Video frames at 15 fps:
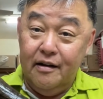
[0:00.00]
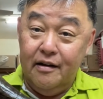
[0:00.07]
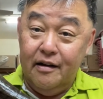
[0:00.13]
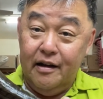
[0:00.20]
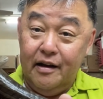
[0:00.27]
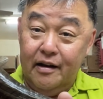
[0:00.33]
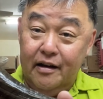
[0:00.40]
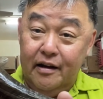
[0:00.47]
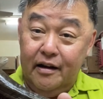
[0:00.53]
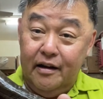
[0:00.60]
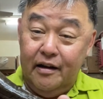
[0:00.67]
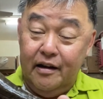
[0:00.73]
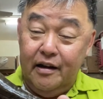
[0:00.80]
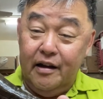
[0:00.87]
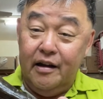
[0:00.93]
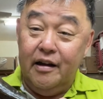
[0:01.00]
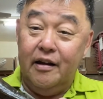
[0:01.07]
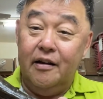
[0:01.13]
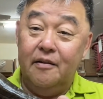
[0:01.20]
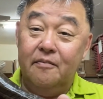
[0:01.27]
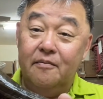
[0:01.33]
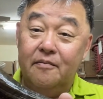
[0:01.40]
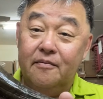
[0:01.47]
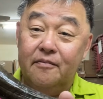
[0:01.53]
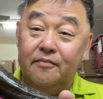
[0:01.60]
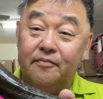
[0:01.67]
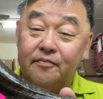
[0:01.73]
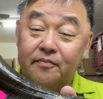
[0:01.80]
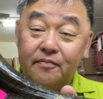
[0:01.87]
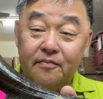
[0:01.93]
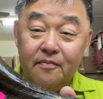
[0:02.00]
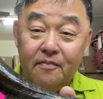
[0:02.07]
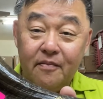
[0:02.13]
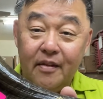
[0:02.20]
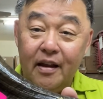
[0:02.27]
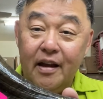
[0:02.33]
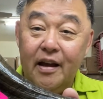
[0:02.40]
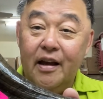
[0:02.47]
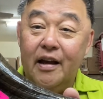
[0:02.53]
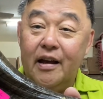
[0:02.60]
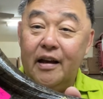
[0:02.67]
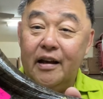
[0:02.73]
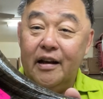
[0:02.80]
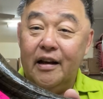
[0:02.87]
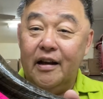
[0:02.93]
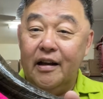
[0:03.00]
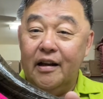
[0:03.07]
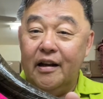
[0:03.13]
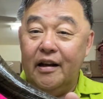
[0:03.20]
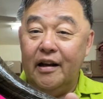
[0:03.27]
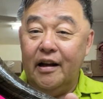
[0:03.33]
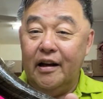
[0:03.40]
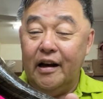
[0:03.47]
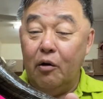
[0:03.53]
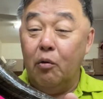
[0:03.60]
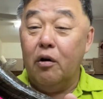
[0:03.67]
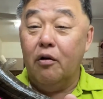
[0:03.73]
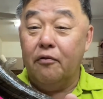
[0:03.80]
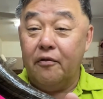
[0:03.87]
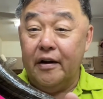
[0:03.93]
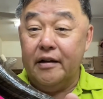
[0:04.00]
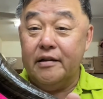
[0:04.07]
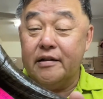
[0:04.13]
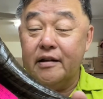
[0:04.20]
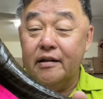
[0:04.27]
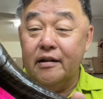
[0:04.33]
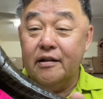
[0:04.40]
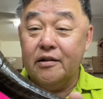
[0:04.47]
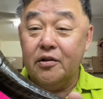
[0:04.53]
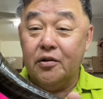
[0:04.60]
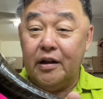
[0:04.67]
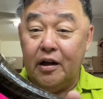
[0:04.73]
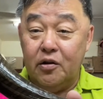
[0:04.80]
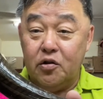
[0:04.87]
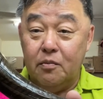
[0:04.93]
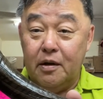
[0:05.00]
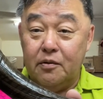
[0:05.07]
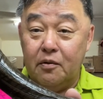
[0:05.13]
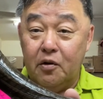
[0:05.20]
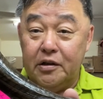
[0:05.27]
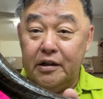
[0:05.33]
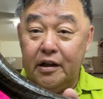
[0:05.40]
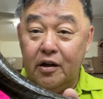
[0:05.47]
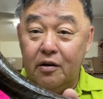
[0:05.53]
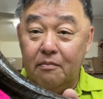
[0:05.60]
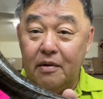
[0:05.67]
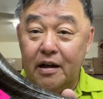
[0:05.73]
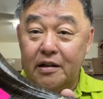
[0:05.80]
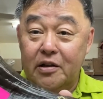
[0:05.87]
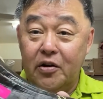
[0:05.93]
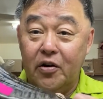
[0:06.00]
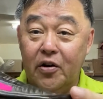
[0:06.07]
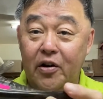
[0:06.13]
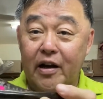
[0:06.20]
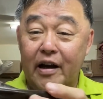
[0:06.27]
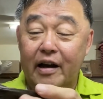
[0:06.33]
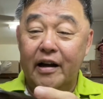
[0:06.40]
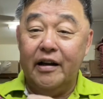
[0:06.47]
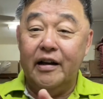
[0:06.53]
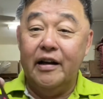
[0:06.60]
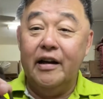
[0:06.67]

Yeah, indeed in their in their network of friends so thank you so much for watching god bless you all and